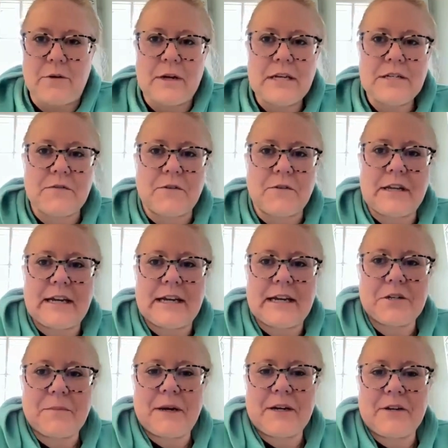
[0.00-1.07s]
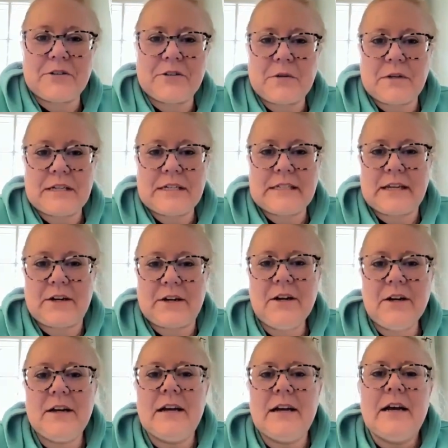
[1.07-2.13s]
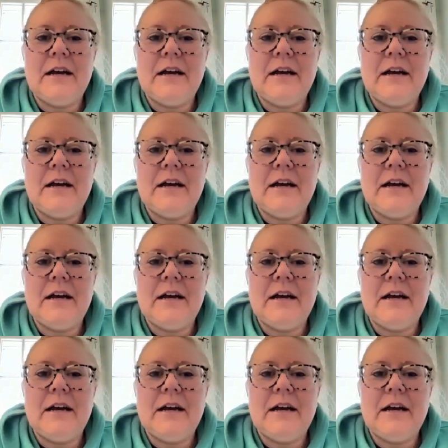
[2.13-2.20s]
Outreach for the National Microschooling Center.